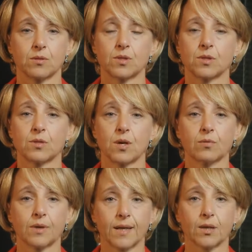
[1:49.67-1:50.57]
so
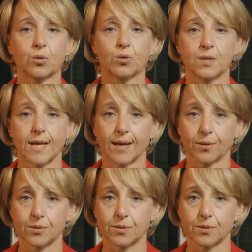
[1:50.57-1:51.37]
don't get caught out.